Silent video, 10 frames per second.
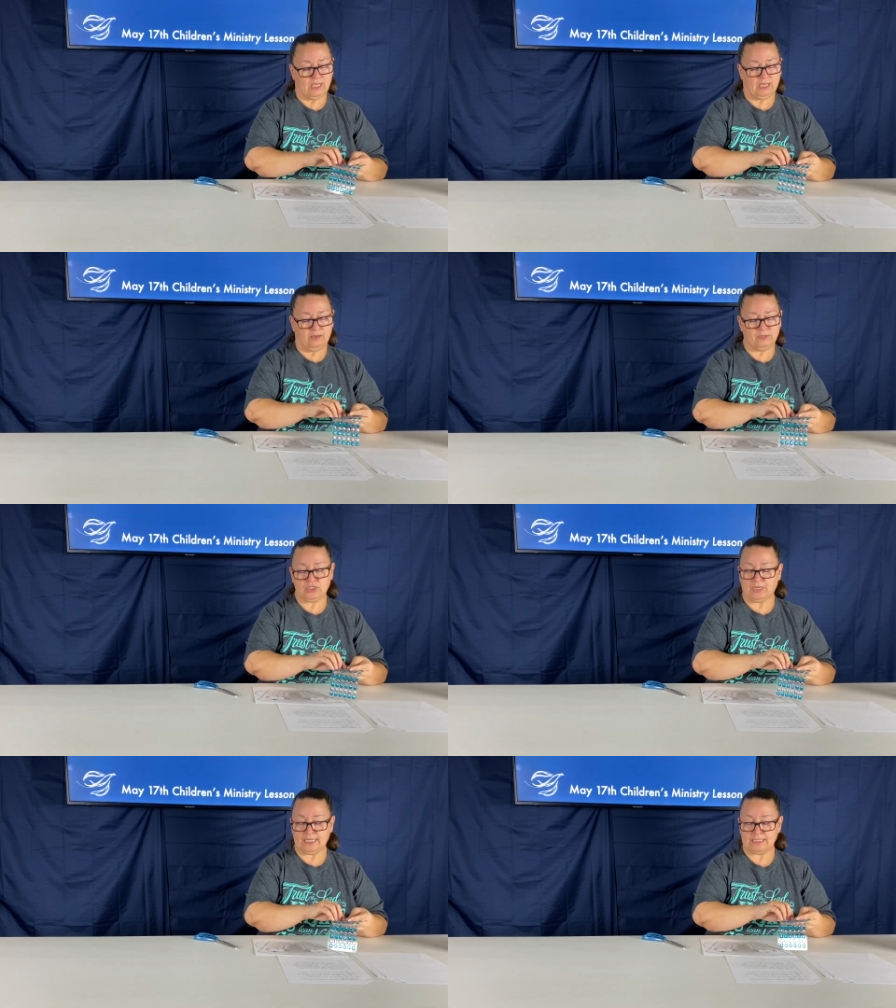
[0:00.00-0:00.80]
I want
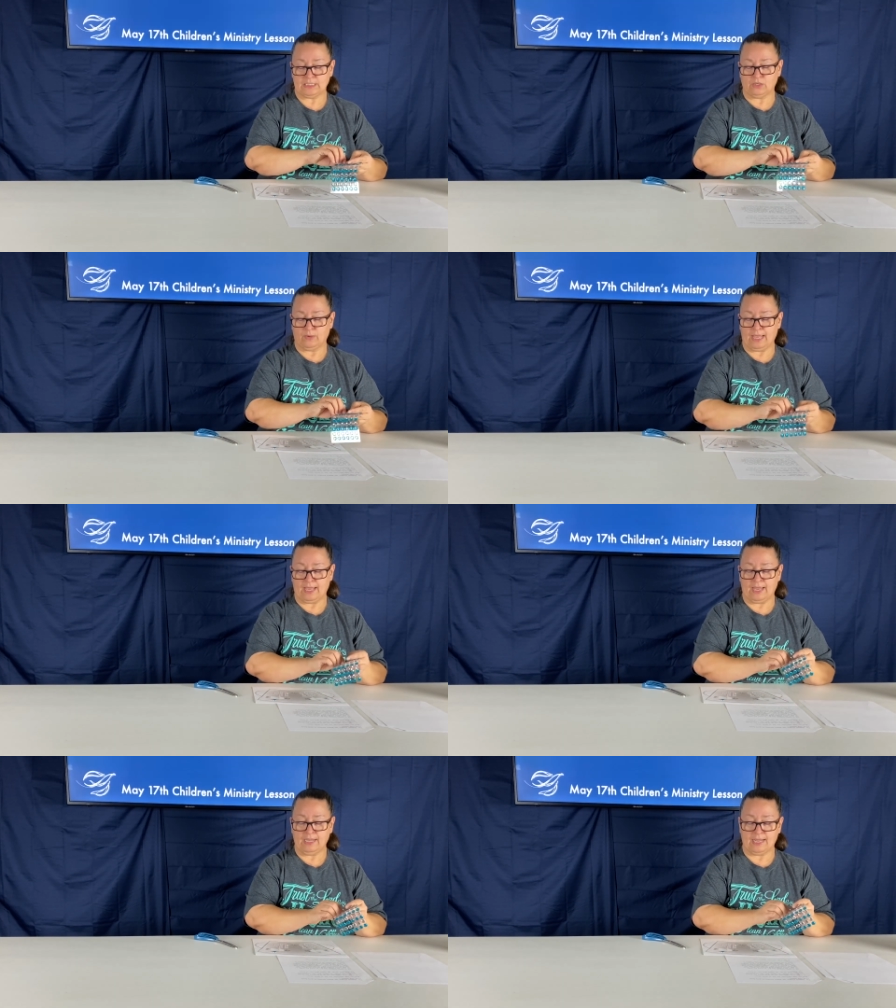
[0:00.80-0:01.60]
you guys to go
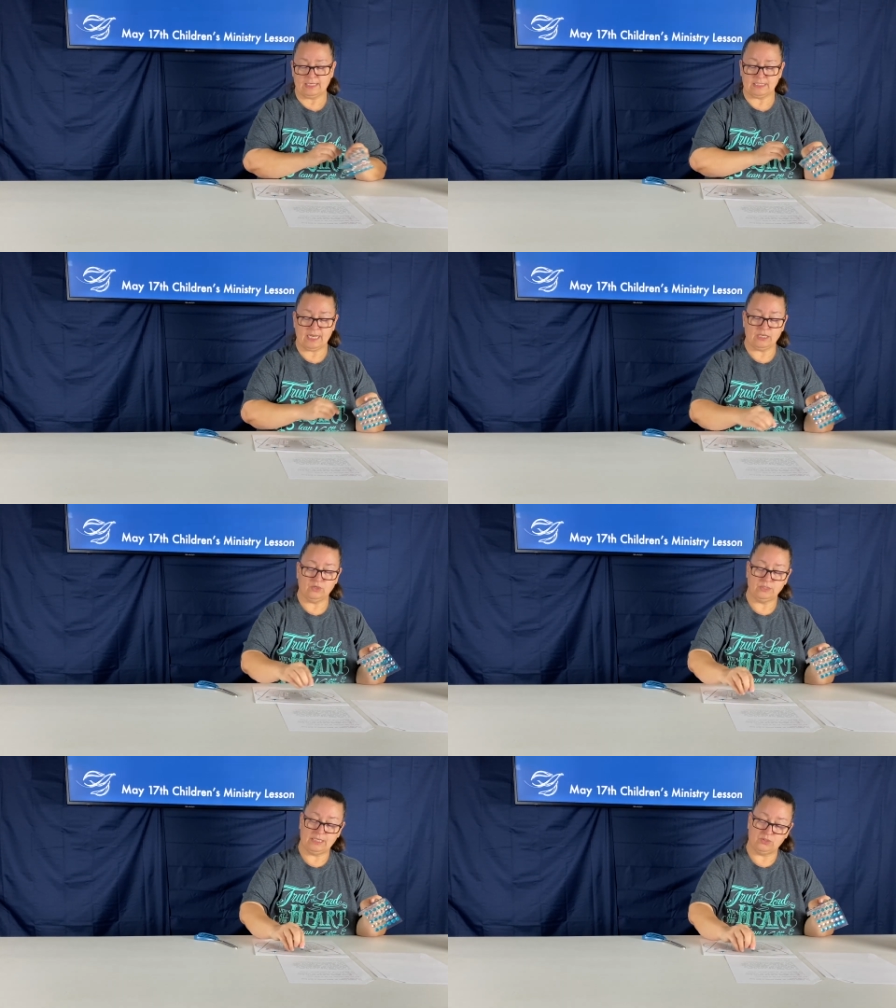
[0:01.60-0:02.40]
ahead and take
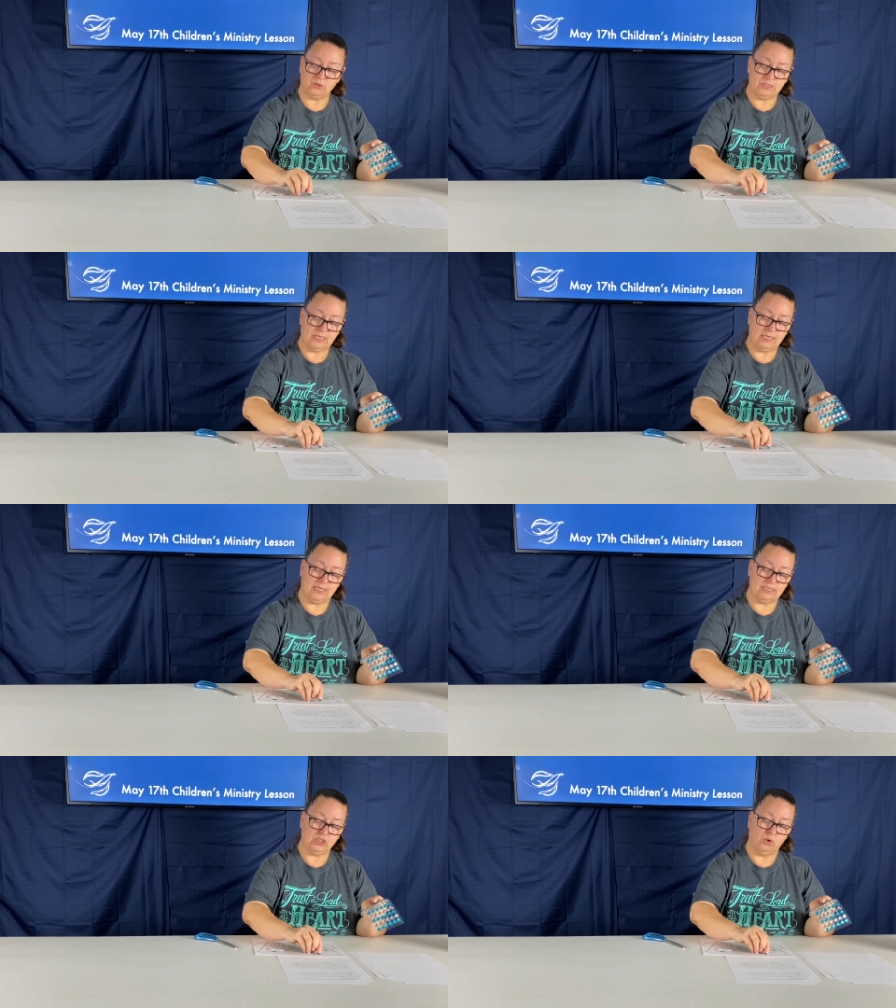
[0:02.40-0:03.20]
your scissors and
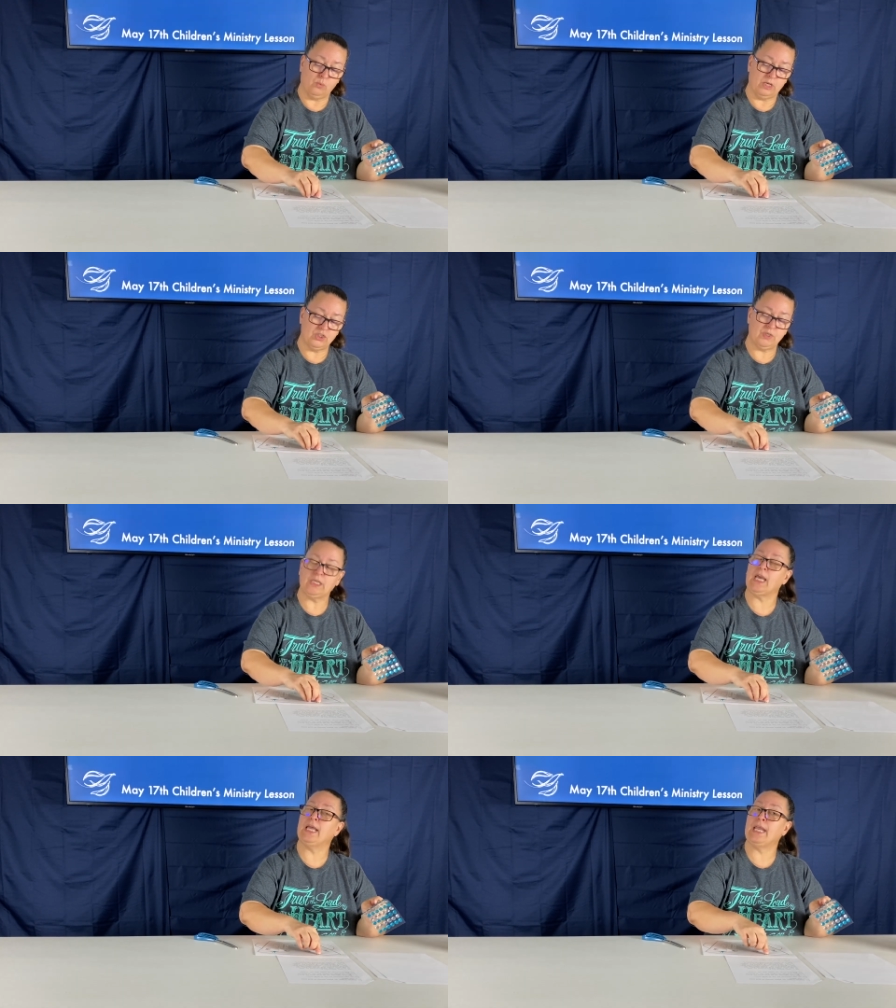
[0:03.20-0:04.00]
I don't want you to
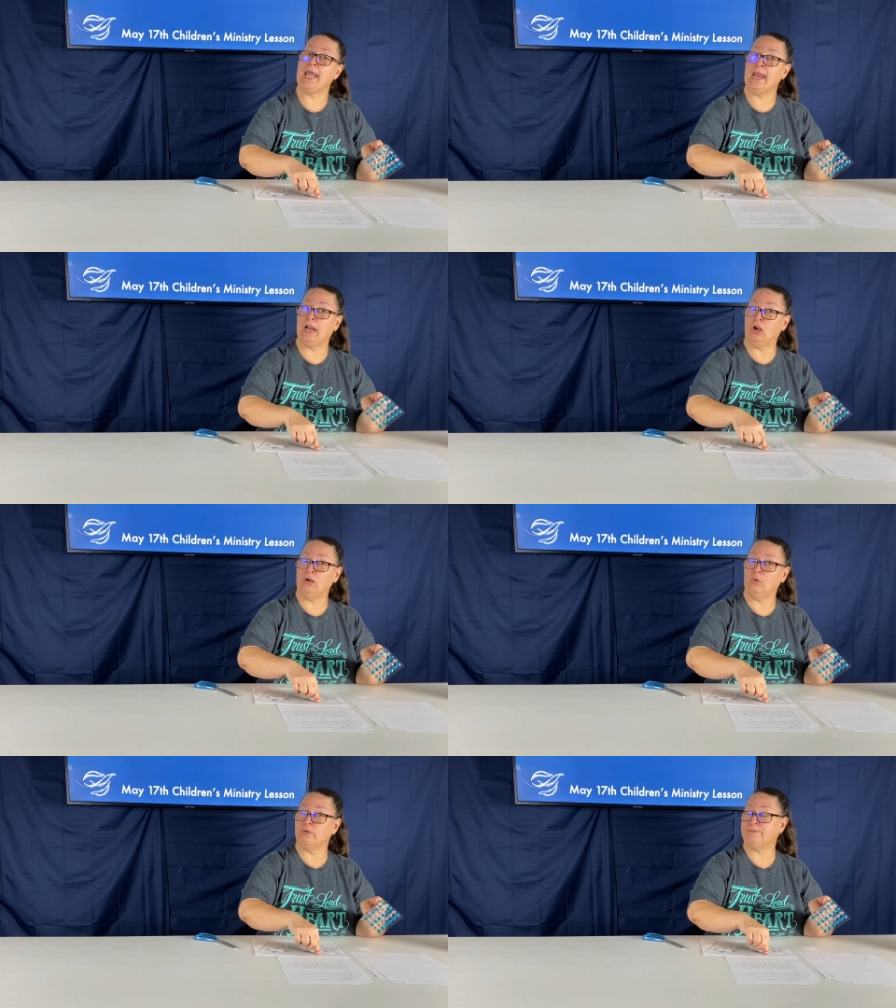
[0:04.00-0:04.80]
cut hair
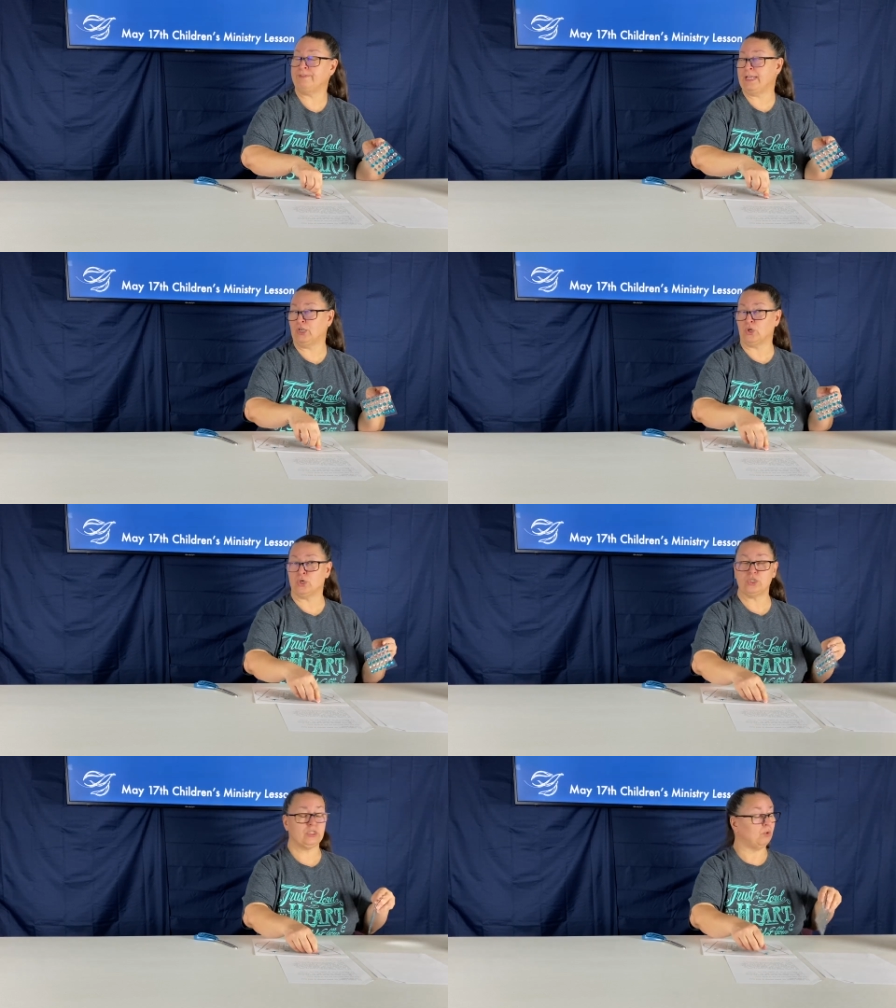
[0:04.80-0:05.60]
or
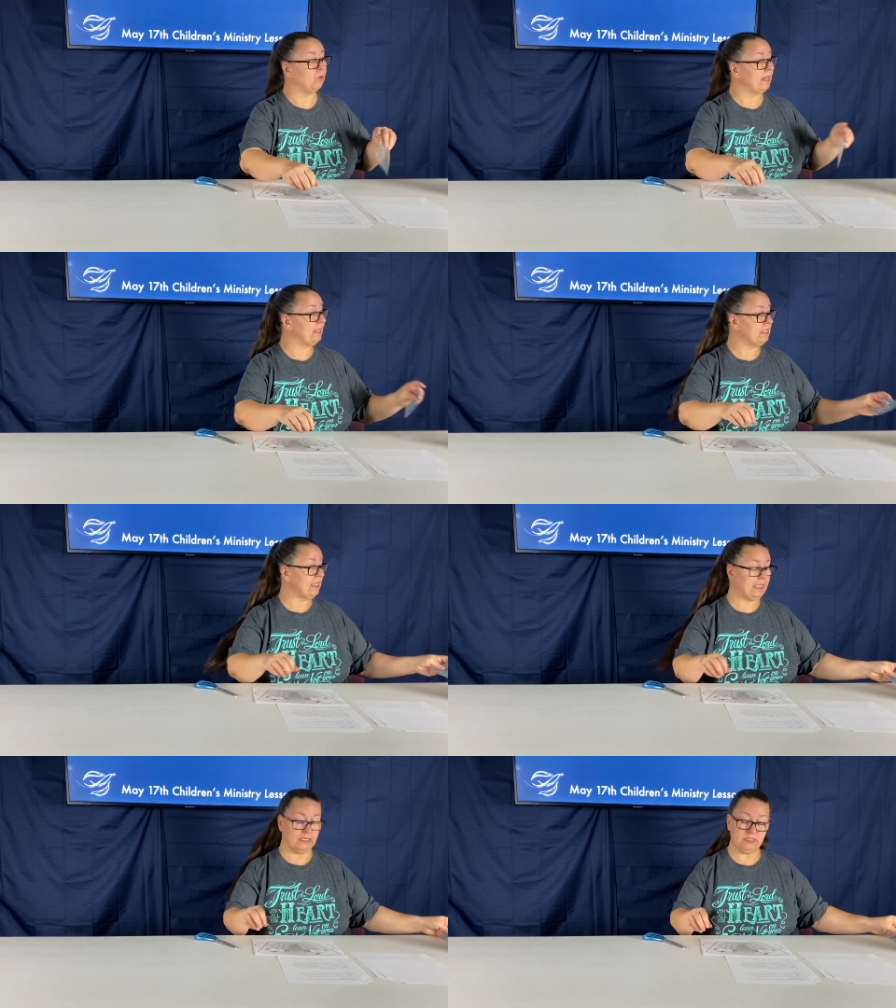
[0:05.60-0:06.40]
fingers or
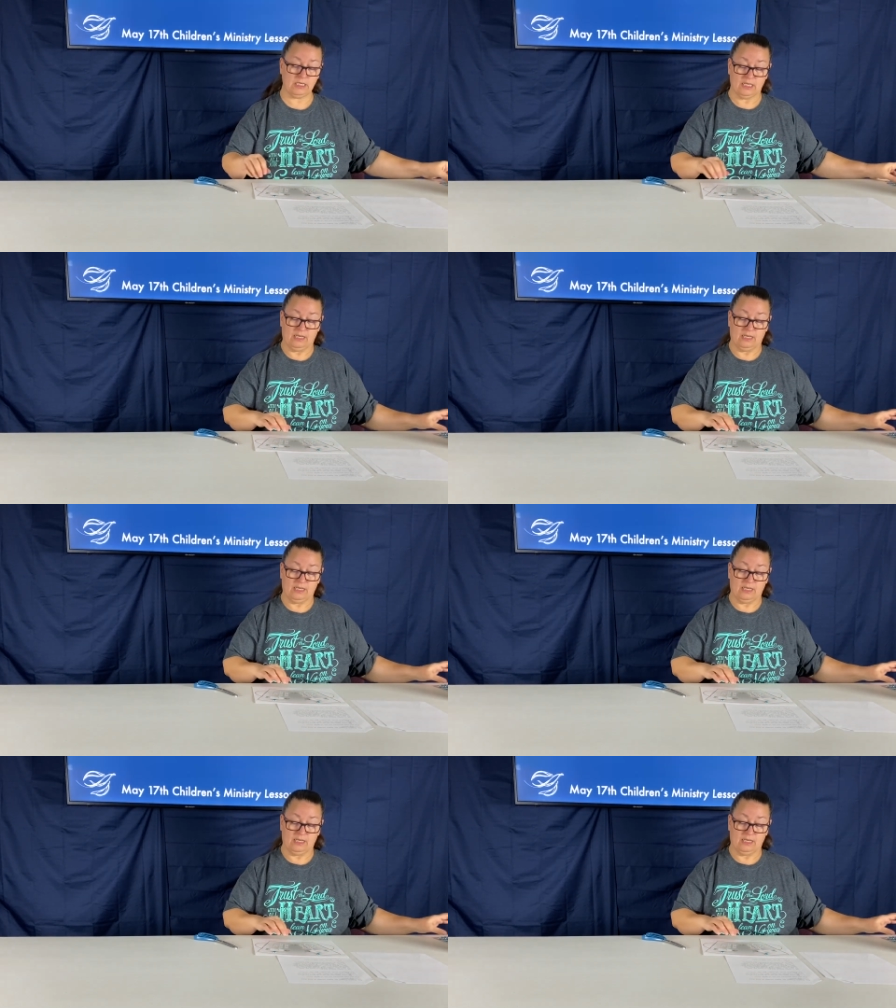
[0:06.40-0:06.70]
anything else,